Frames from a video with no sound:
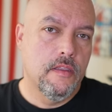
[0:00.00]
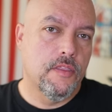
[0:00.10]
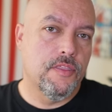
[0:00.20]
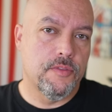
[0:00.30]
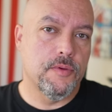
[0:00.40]

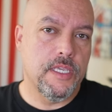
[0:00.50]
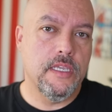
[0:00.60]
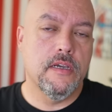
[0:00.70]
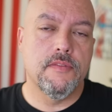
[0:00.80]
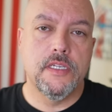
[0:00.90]

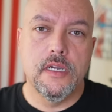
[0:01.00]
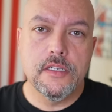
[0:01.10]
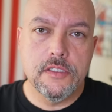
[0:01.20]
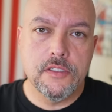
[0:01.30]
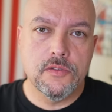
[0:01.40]
three of the gun
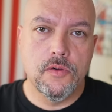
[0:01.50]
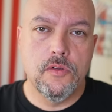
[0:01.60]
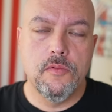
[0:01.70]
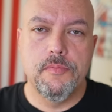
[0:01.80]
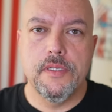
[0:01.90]

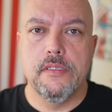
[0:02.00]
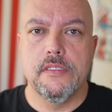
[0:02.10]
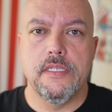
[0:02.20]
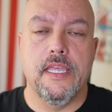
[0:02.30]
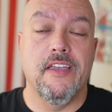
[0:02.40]
control
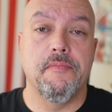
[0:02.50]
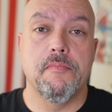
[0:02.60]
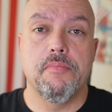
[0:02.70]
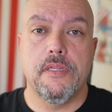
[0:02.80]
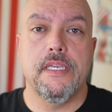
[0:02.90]
bills that have
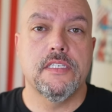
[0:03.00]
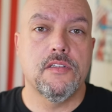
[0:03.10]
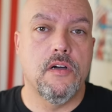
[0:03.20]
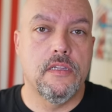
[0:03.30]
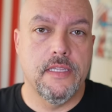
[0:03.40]
been placed
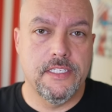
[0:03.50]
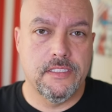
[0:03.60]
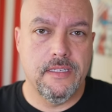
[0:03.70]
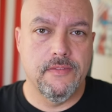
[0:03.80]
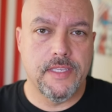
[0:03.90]
on
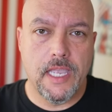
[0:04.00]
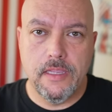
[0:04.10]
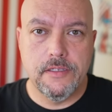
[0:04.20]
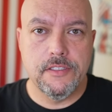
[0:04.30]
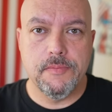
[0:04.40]
legislative
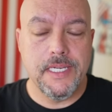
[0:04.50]
calendars,